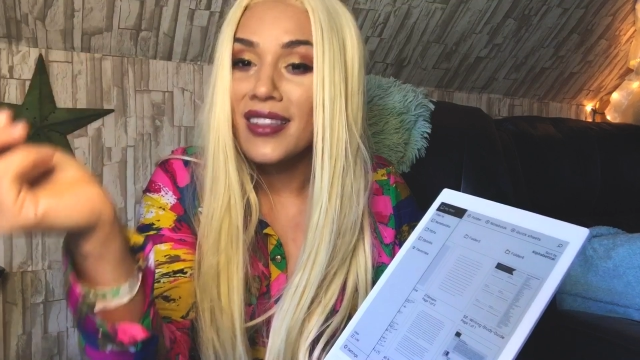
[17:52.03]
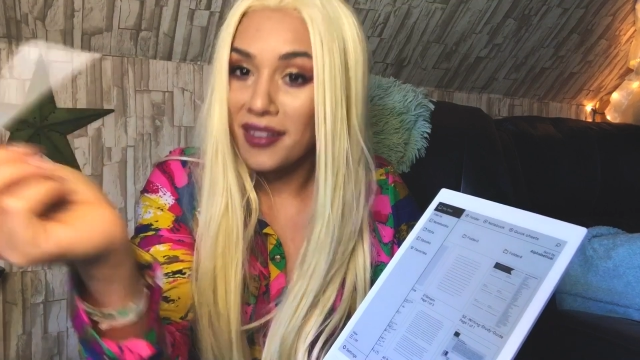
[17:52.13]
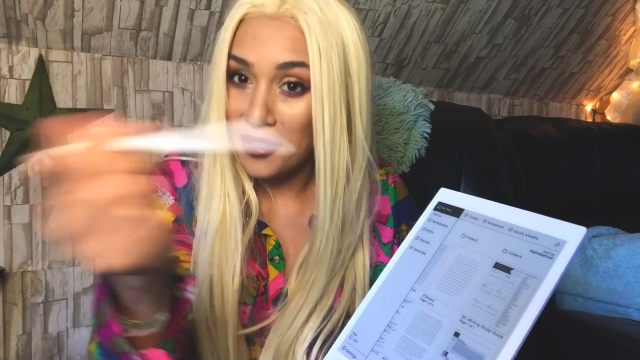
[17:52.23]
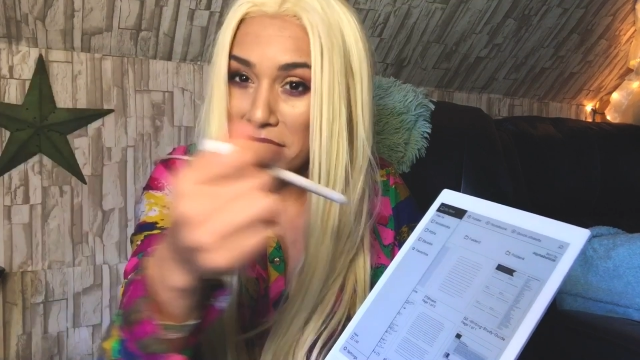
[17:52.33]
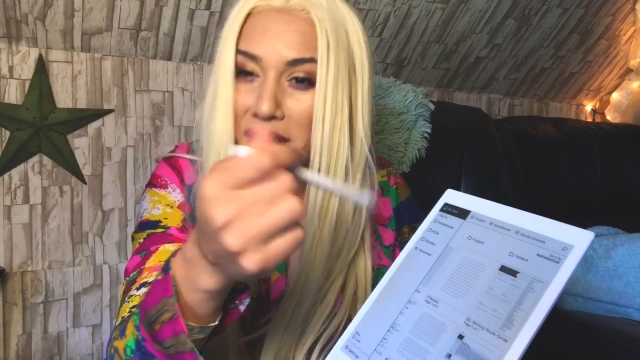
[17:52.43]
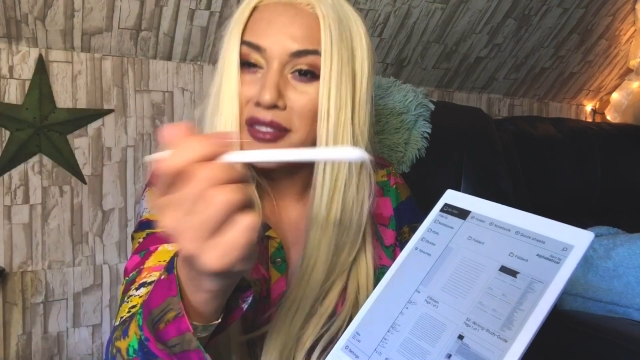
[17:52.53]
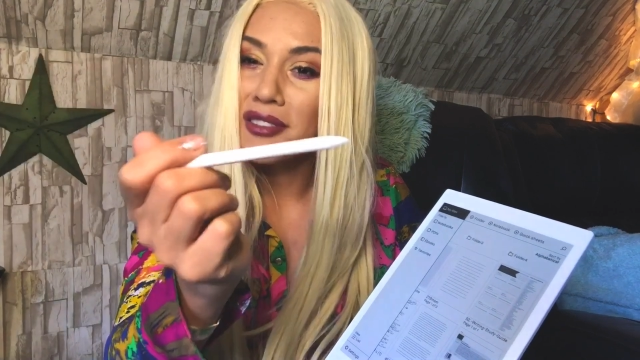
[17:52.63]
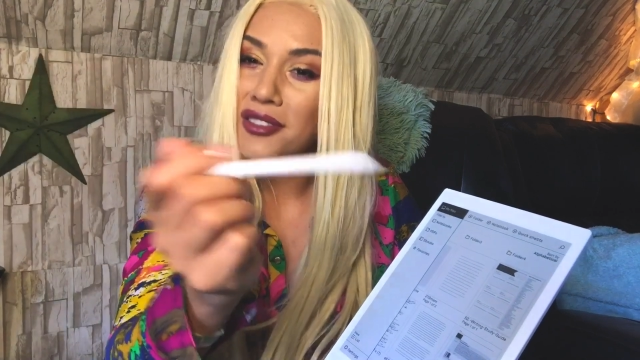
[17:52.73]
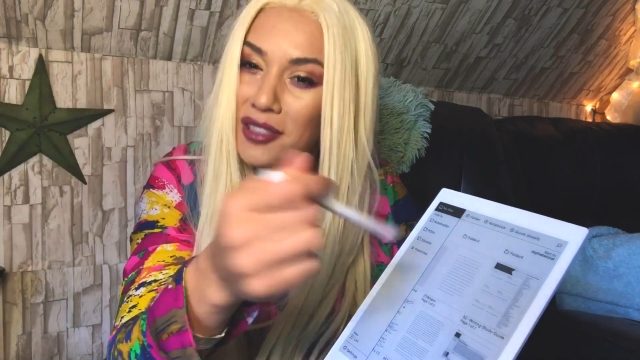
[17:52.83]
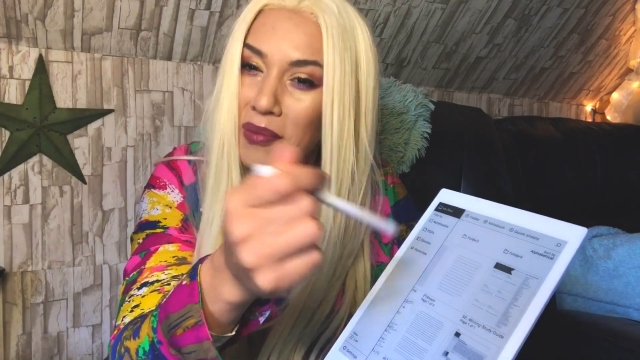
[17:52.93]
you can
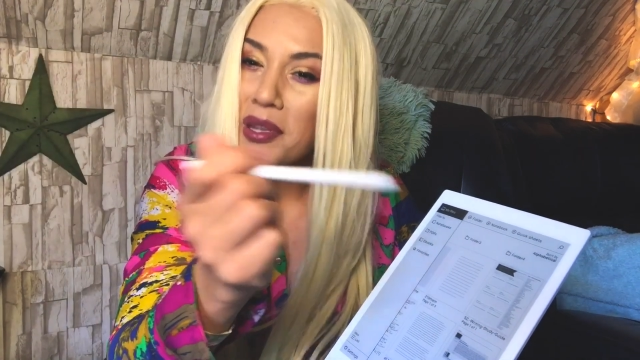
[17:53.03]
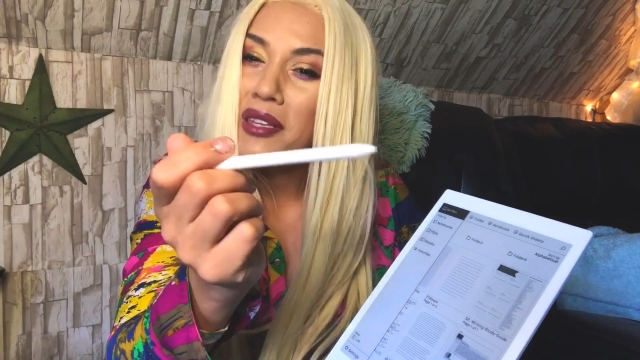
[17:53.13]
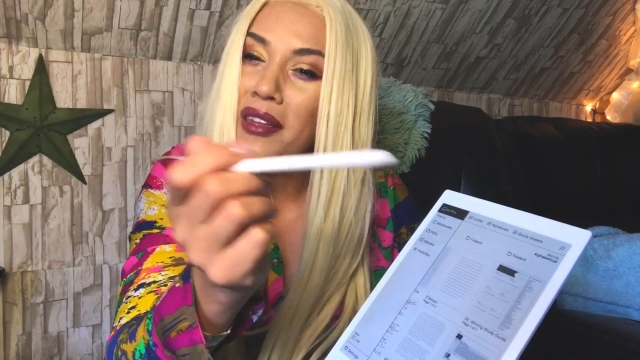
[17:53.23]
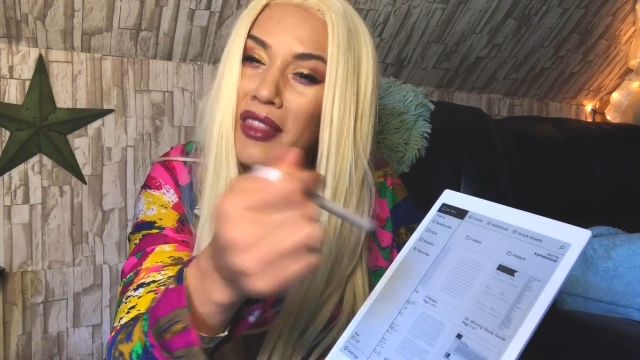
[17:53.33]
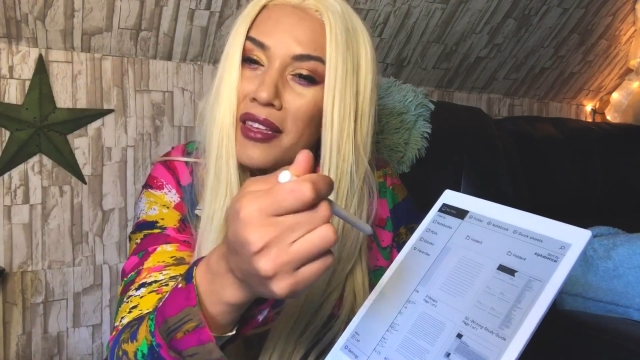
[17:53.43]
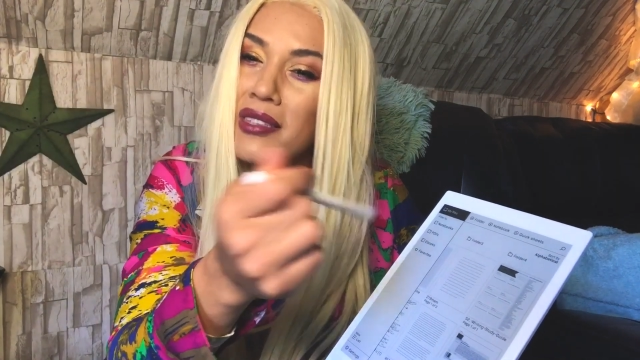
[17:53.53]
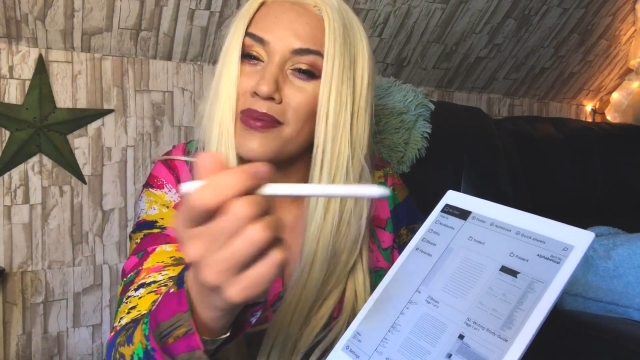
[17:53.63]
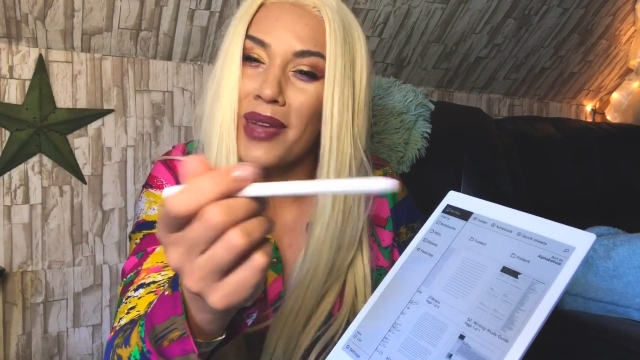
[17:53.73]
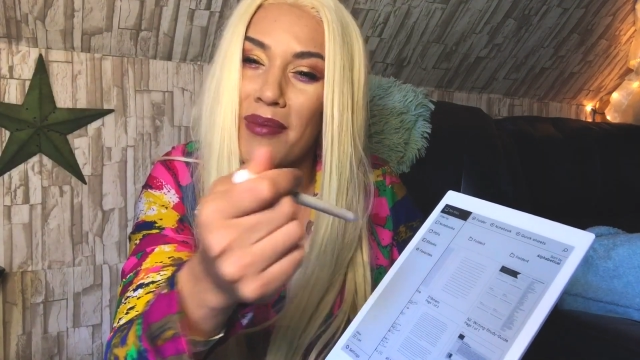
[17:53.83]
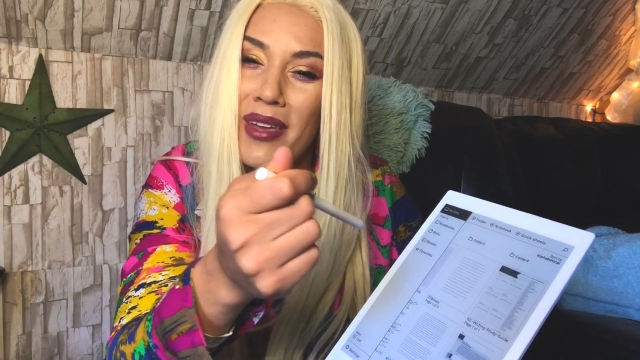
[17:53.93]
ship it to this
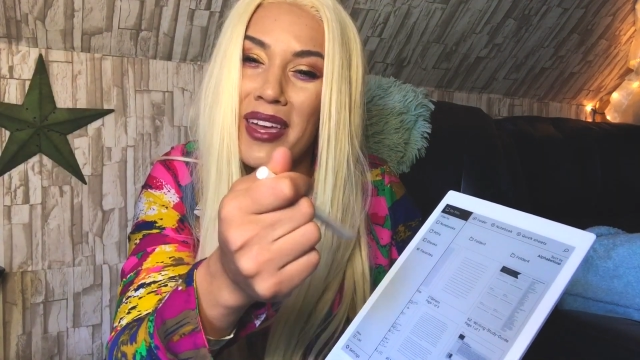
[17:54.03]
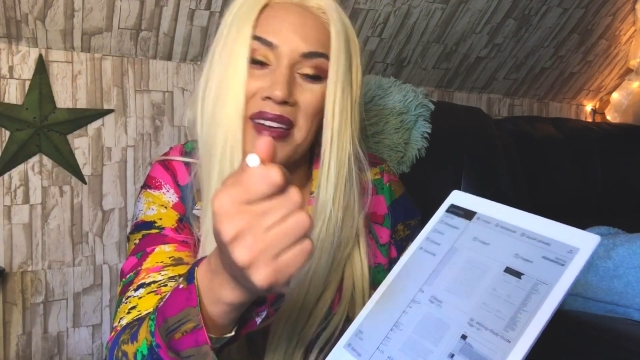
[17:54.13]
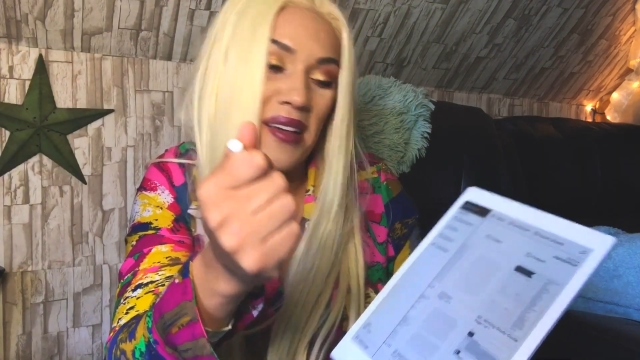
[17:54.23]
baby.